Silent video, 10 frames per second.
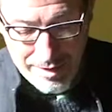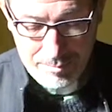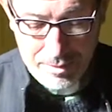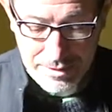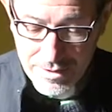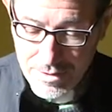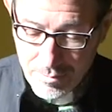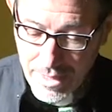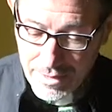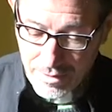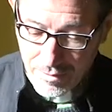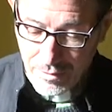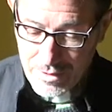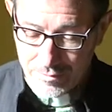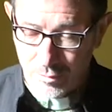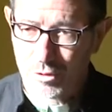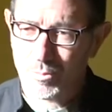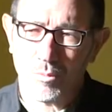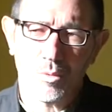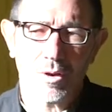uh, participating in the festivals.
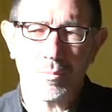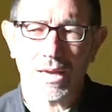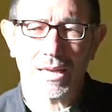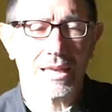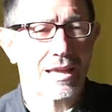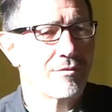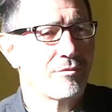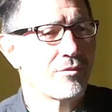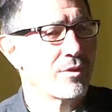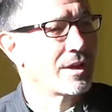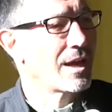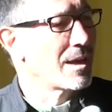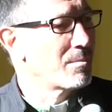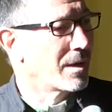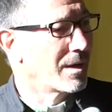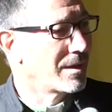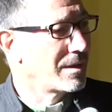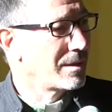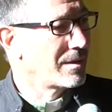But what about love for neighbour?